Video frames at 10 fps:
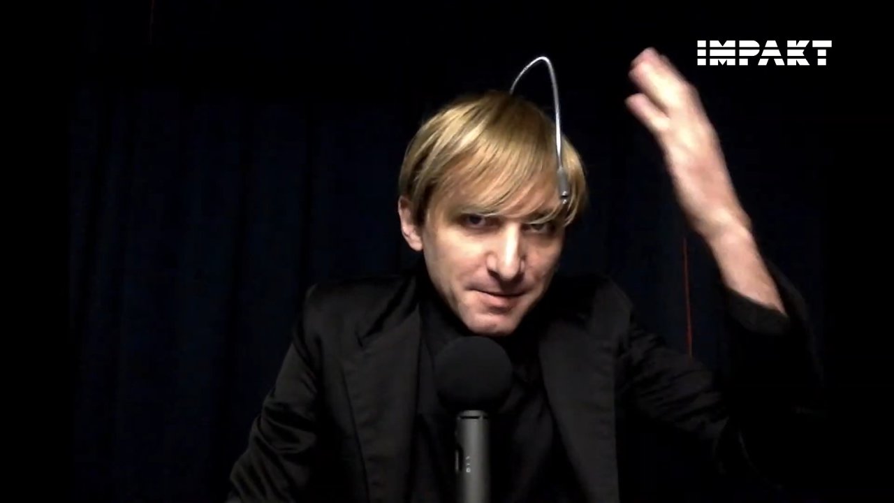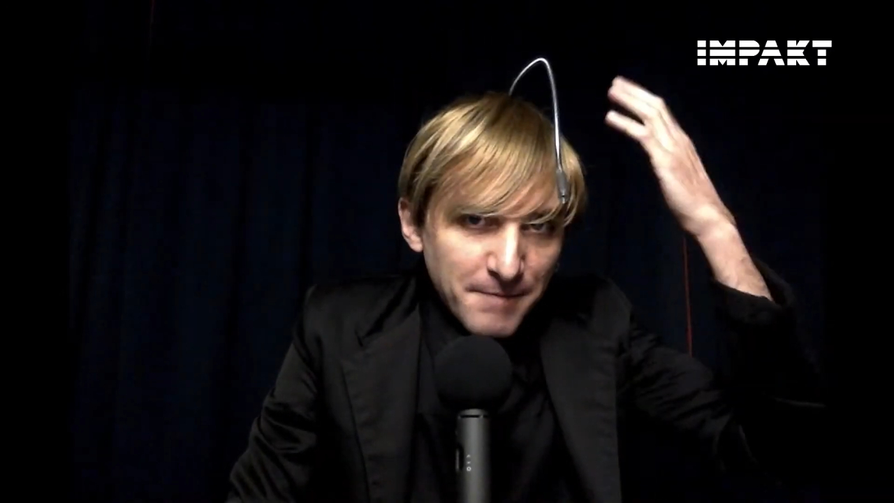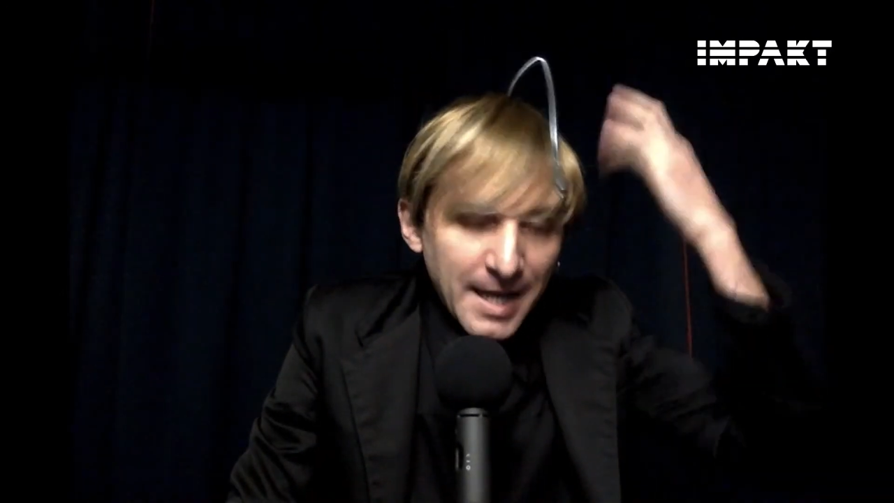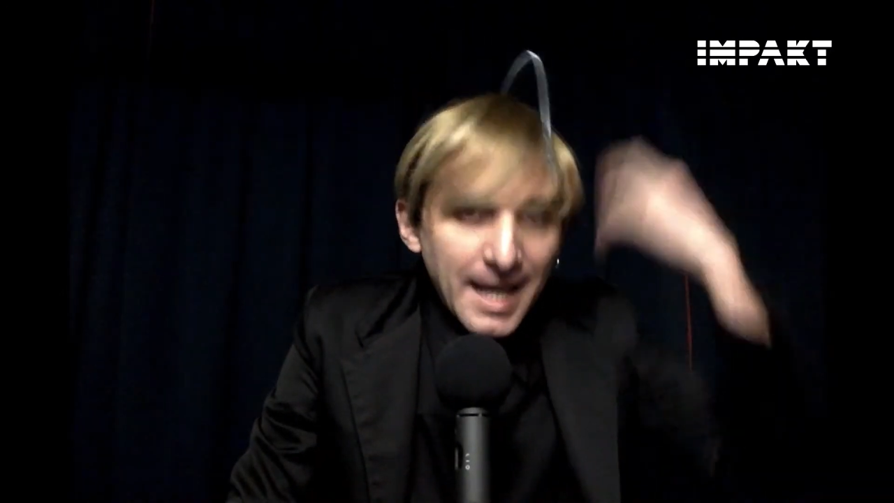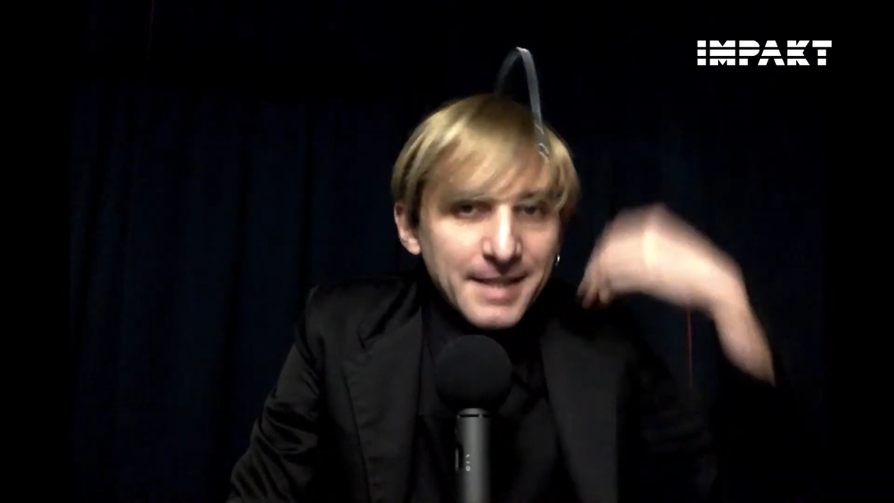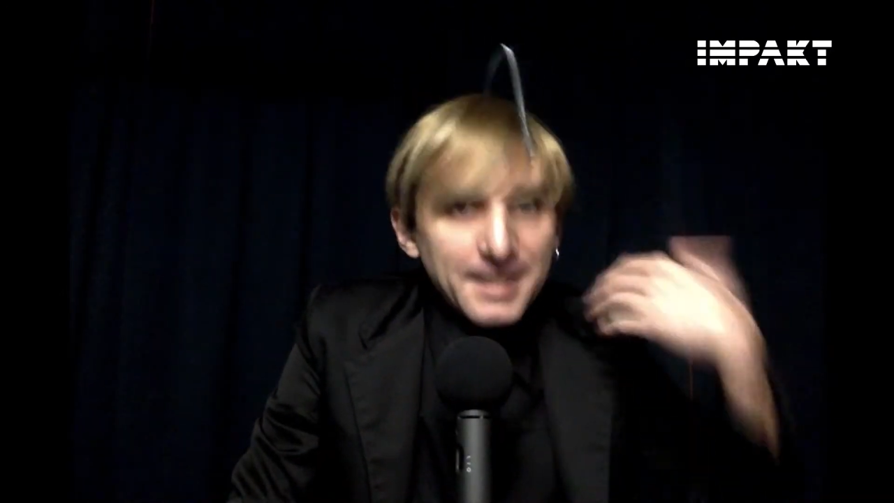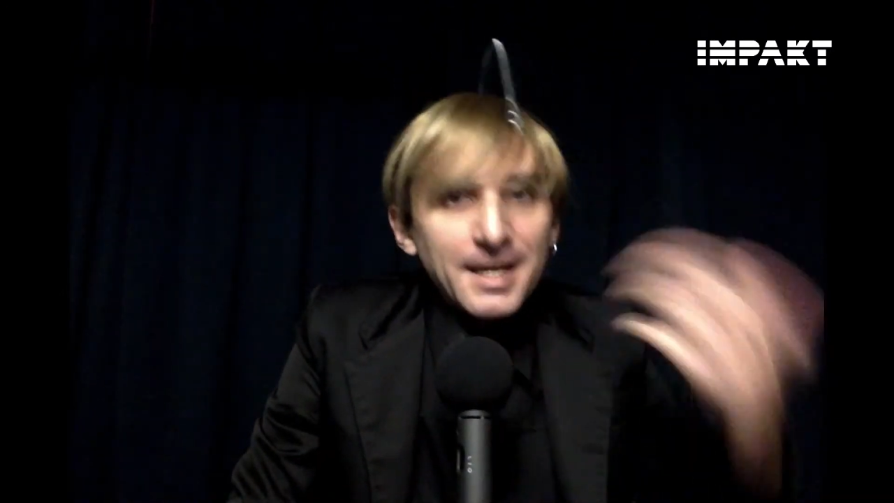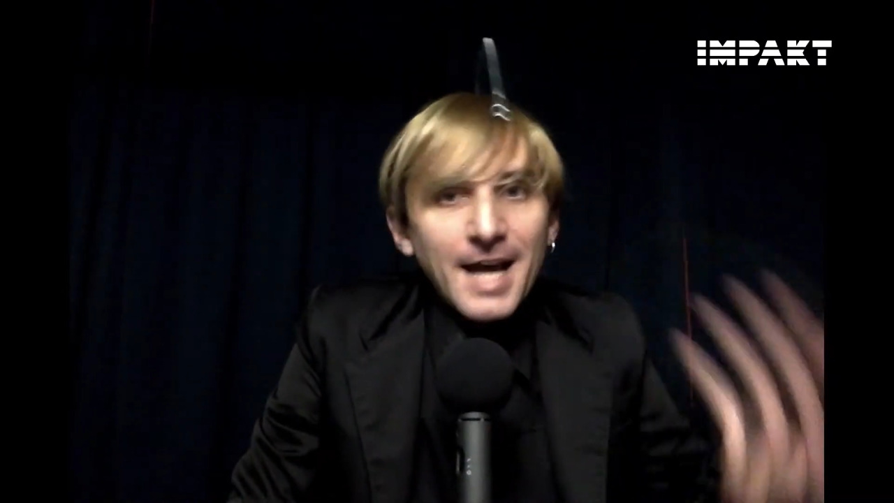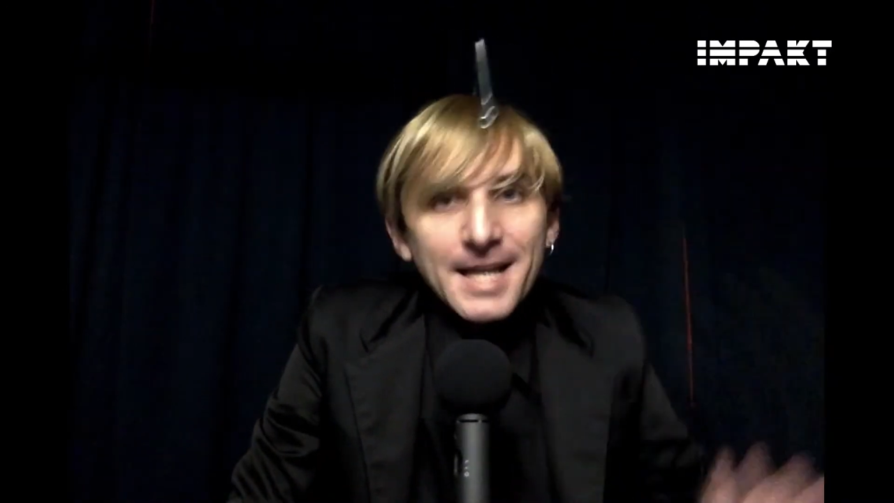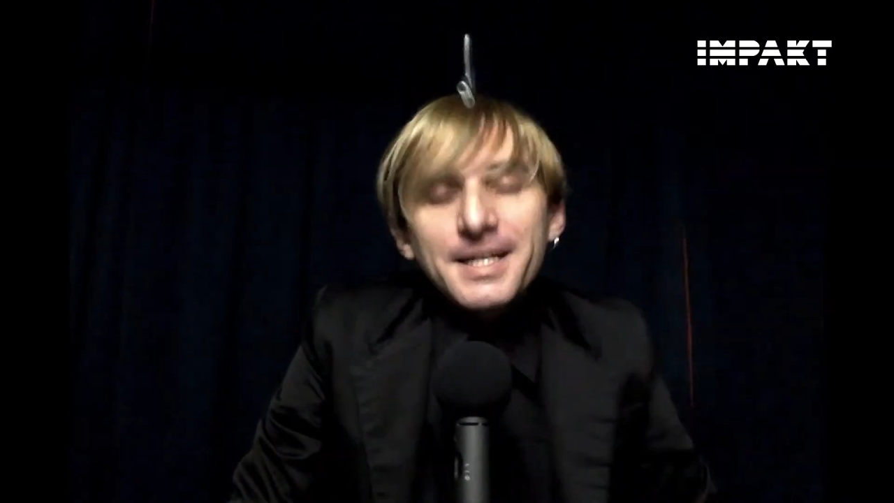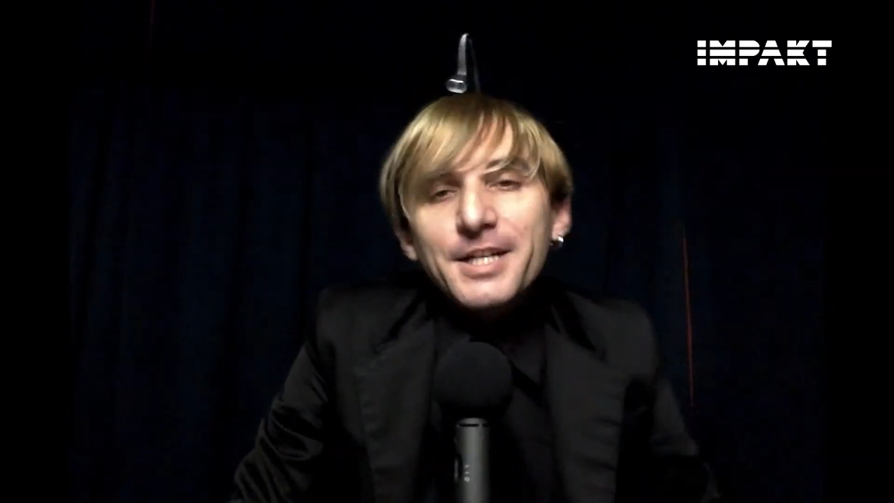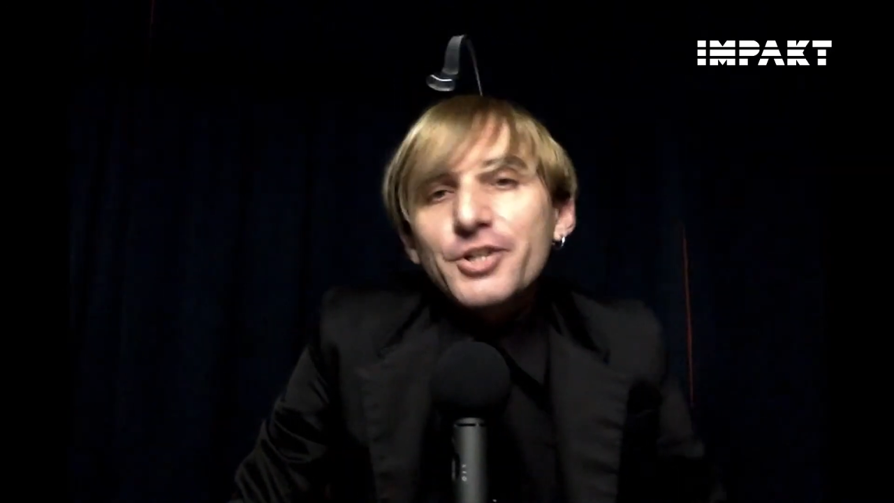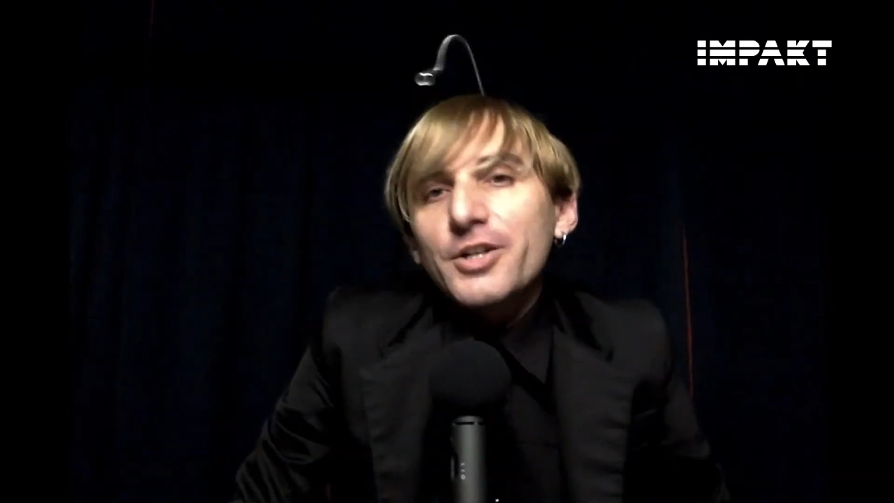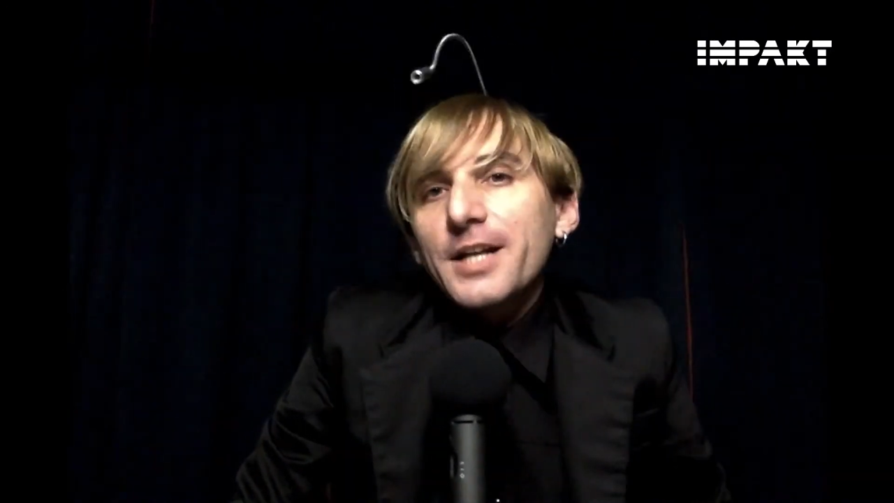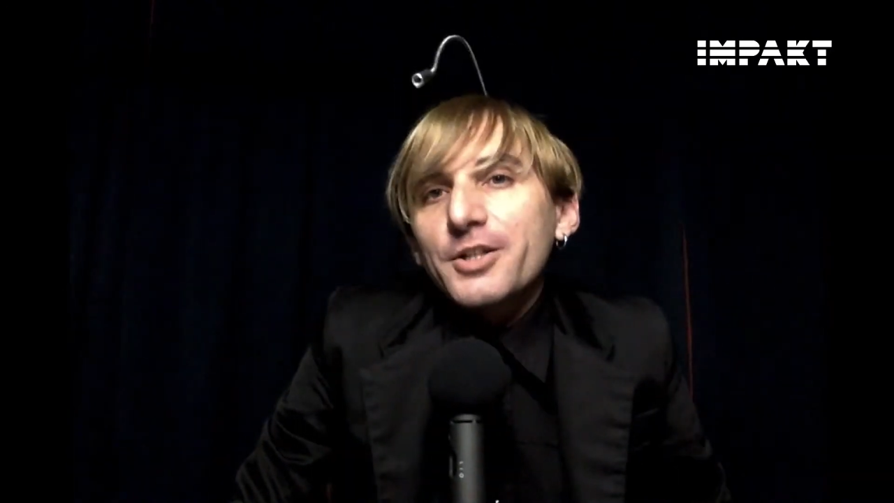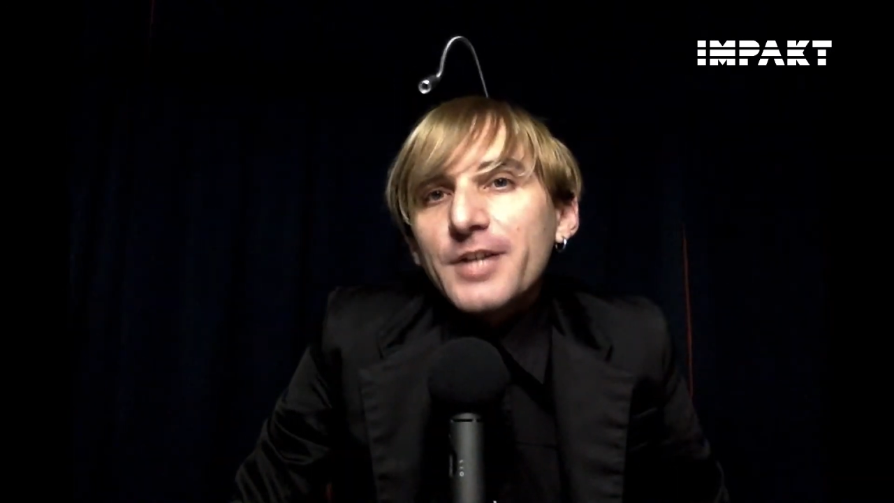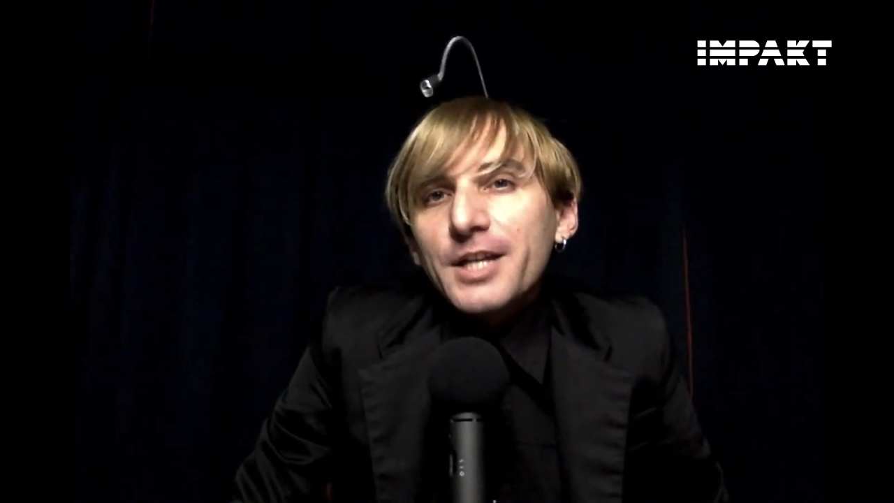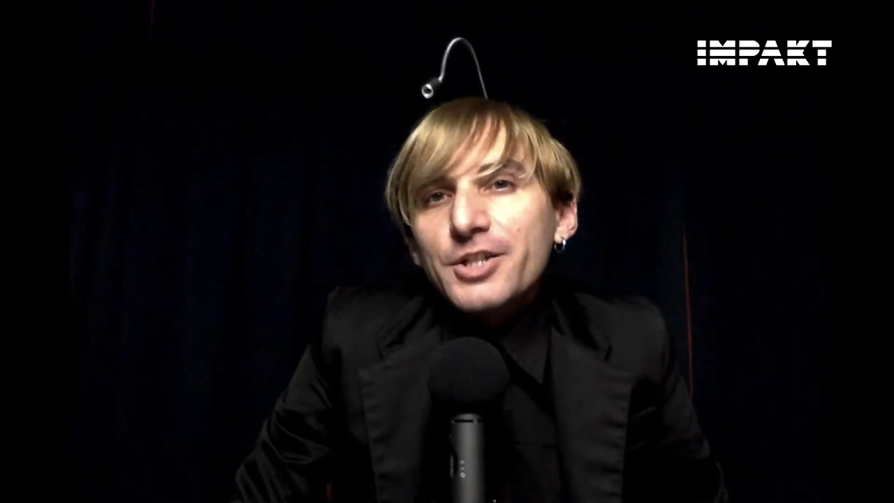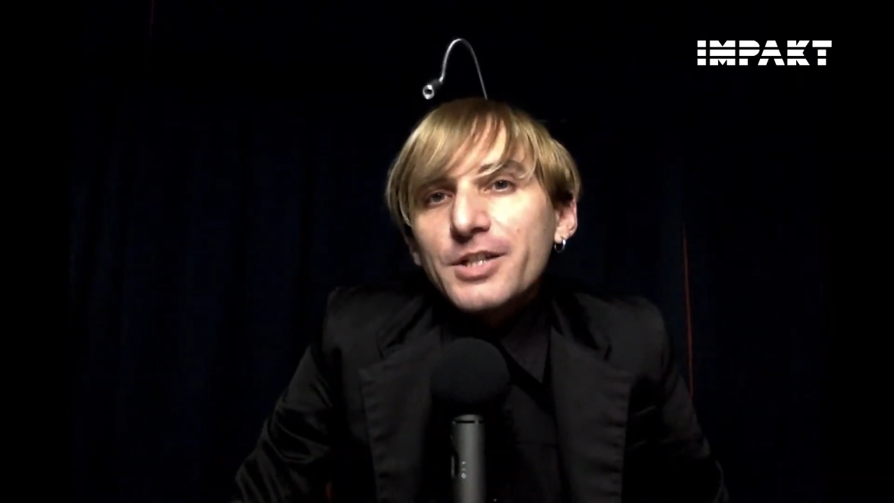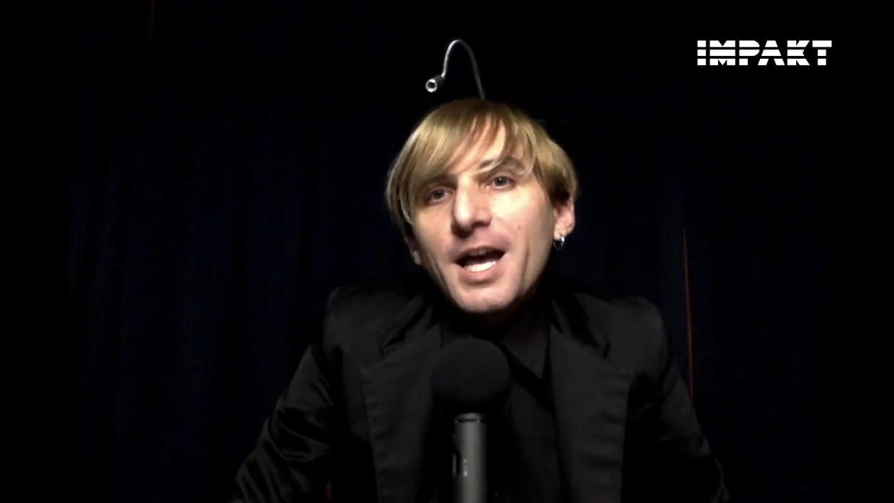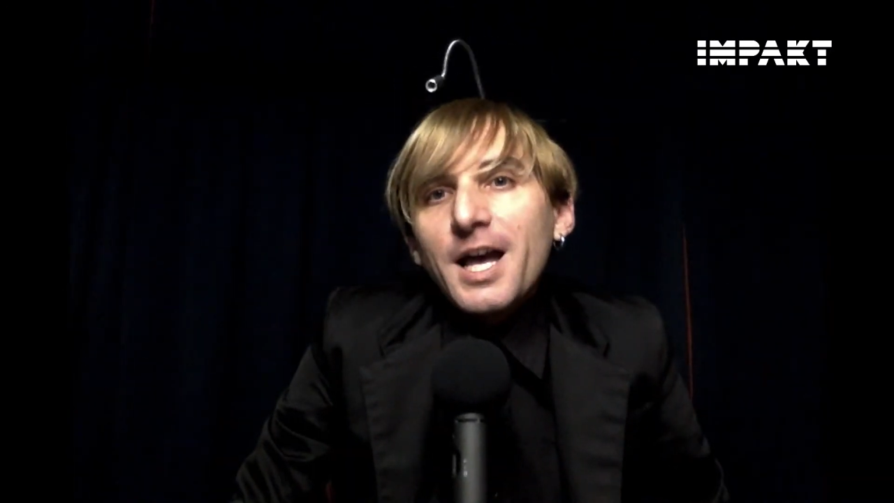my antenna has internet connection,